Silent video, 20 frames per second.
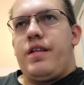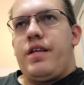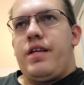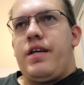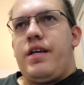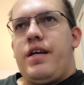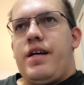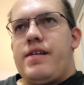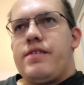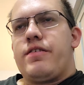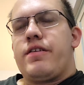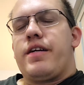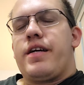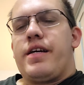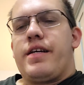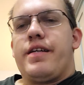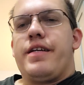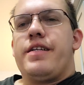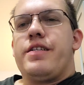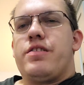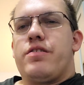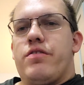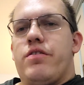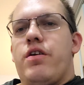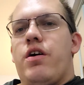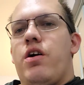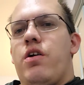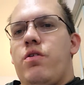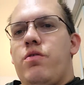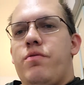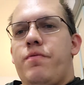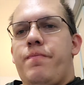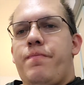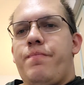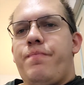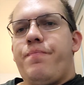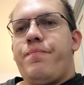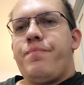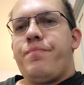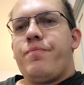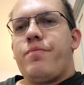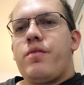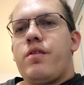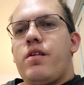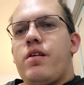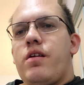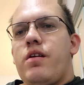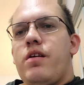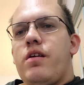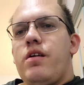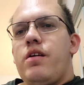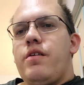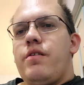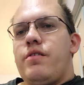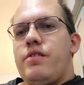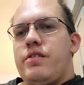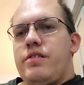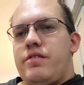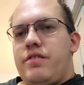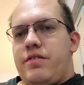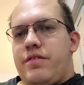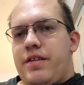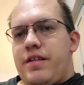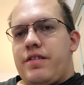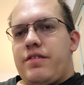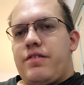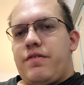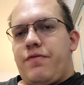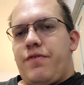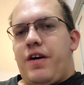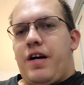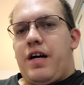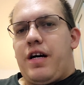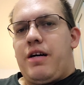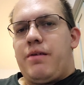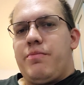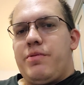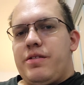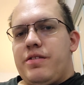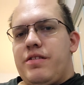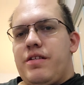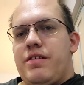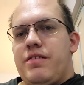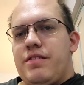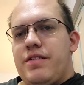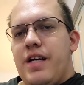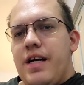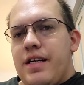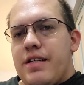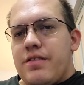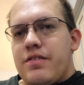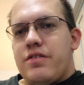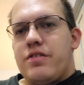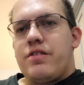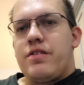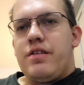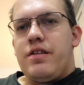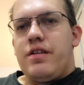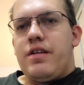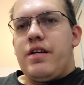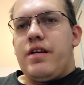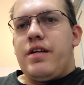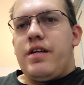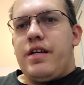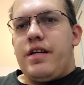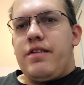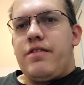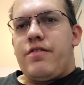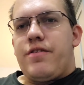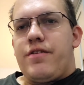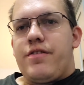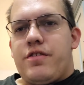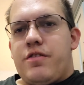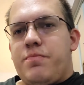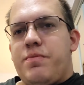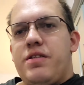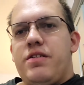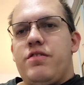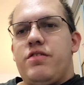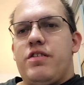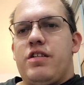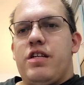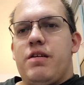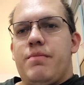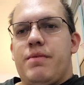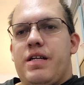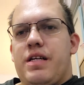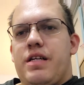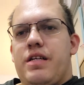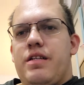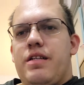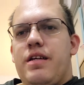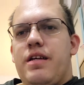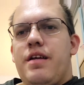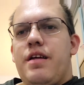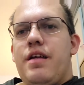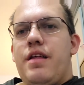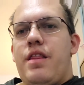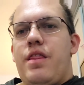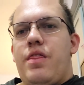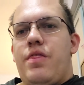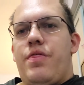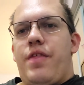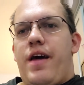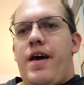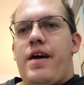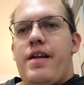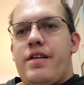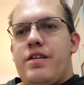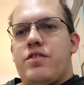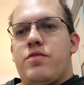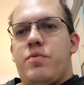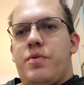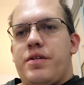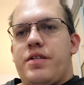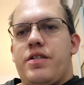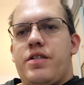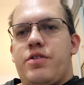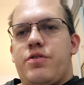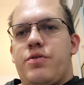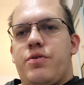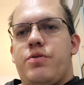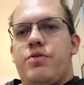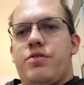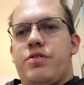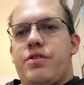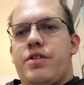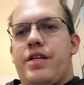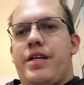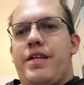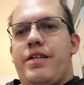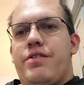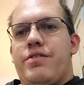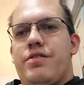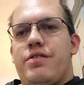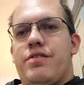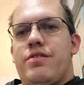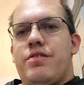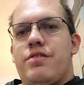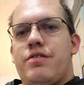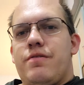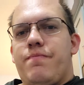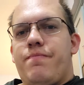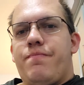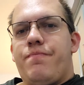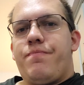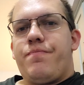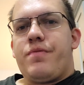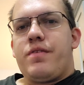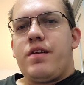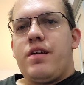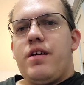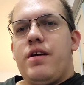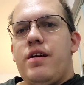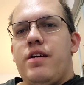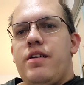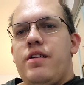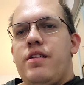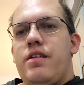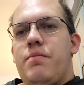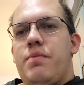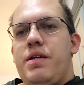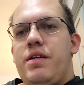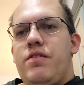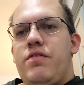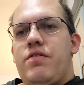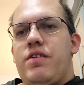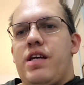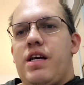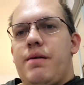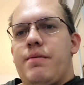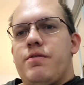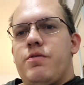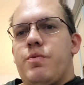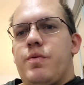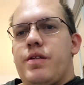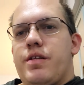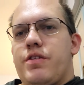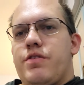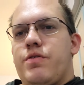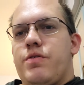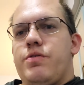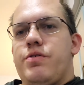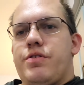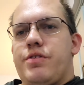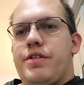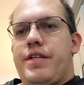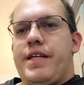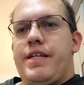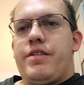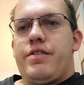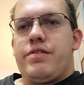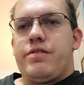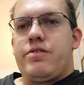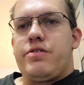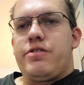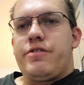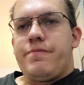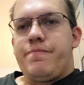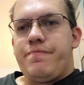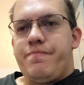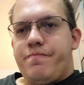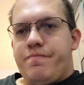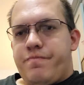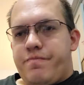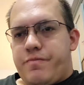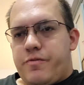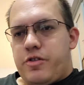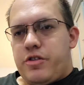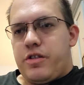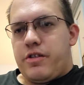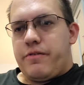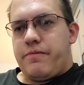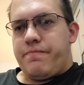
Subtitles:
It has like a yes/no. It detects the fob. It says yes. It turns the BCM on. That is what controls your gauges. The BCM is what controls your gauges. So,